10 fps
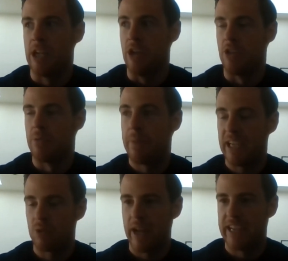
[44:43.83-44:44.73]
the best
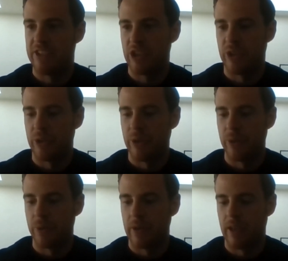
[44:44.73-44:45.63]
way
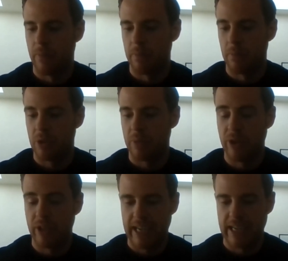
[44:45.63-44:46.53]
to
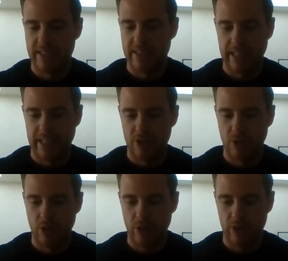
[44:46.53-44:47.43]
communicate it is to
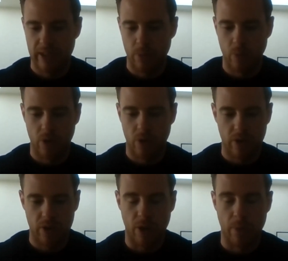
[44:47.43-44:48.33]
look at what
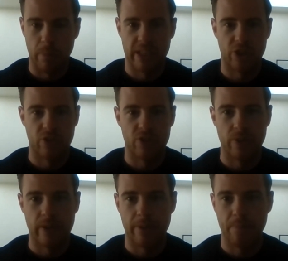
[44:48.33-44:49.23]
competition's
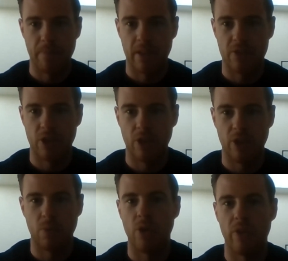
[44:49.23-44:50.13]
doing, to
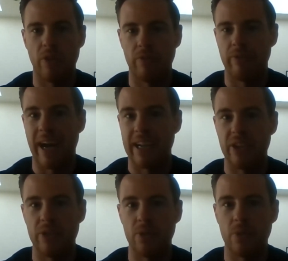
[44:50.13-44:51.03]
look what
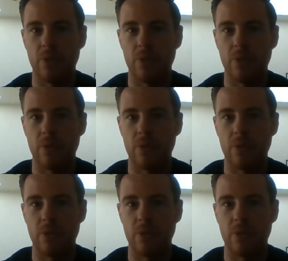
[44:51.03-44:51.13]
value